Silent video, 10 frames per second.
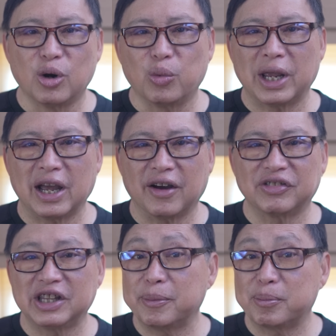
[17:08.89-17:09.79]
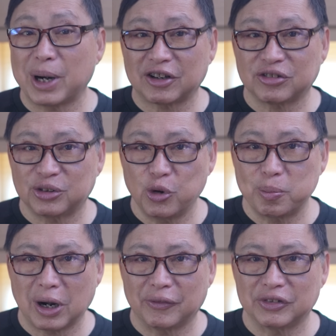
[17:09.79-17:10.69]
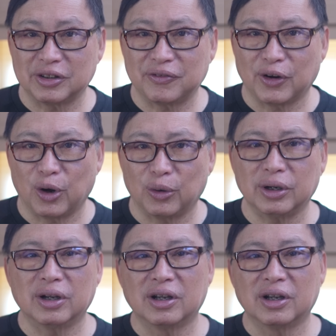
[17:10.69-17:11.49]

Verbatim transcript: We have the Brax2 privacy phone,